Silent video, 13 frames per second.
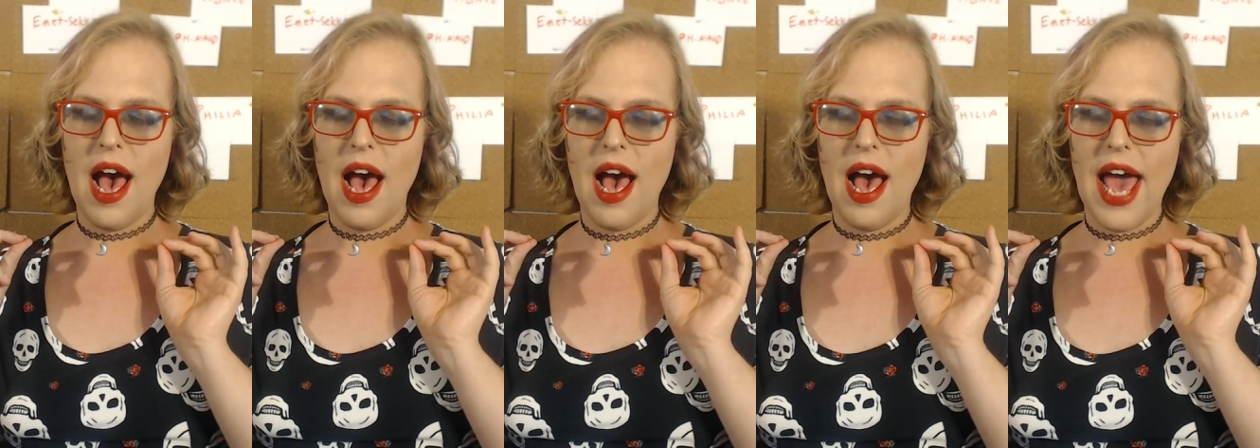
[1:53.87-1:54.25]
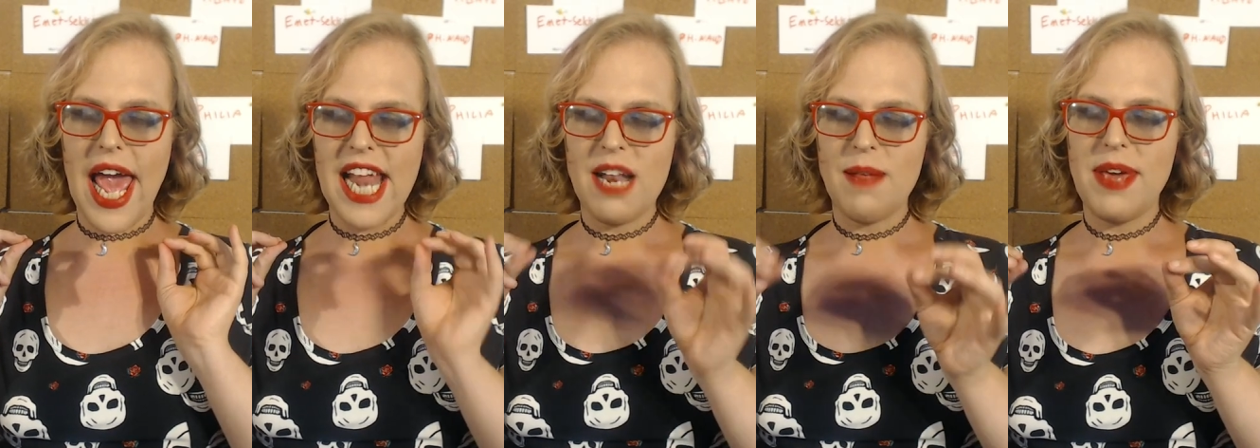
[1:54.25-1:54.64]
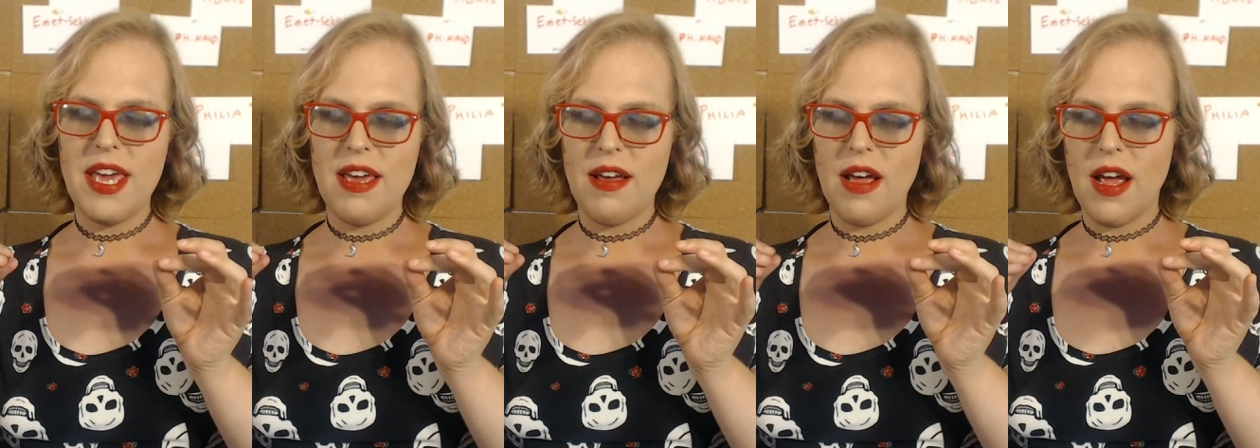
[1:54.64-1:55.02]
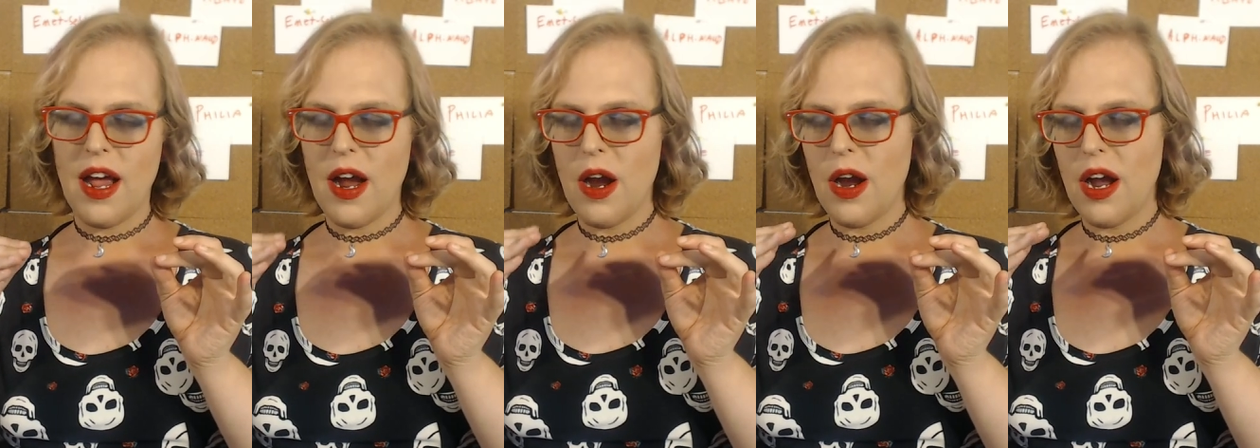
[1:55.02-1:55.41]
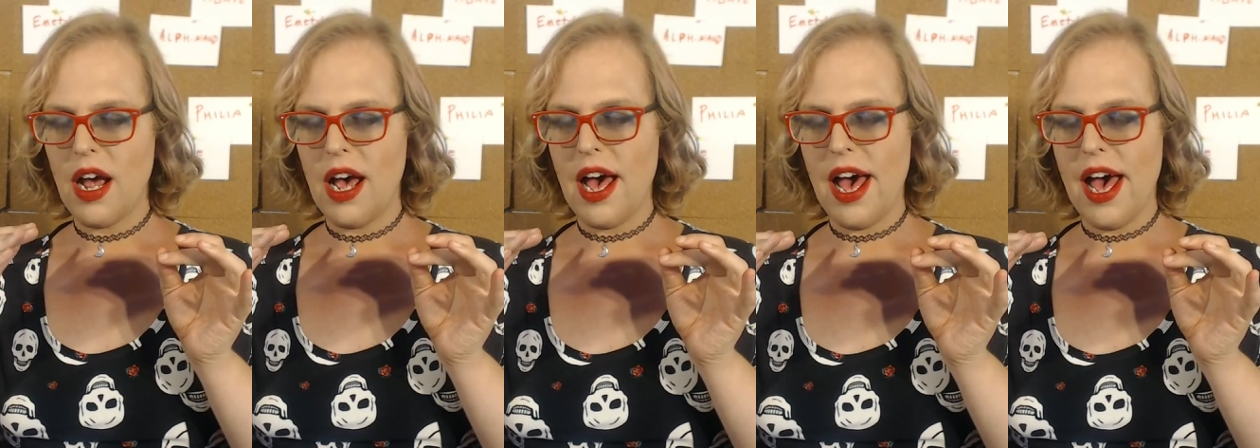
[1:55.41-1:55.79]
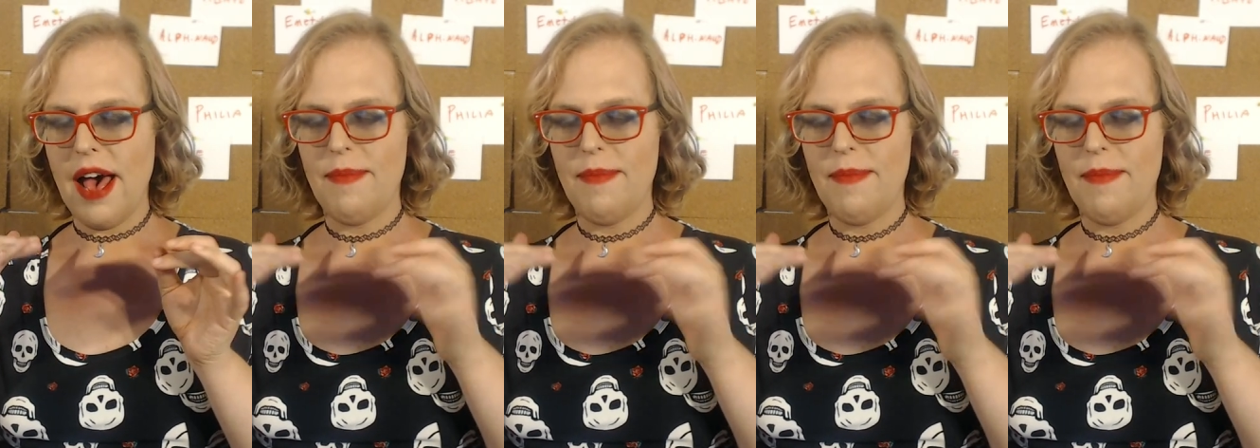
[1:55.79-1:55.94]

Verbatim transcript: A to B. Um,